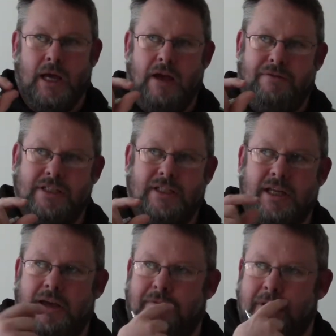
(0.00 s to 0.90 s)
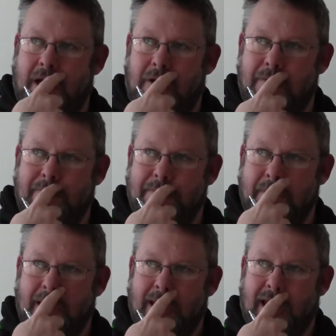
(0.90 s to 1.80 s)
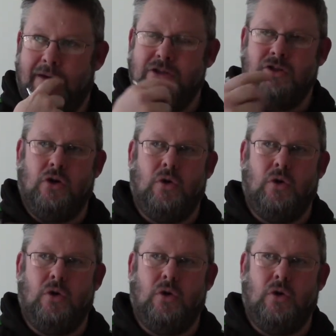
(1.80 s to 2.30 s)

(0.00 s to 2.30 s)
If it's not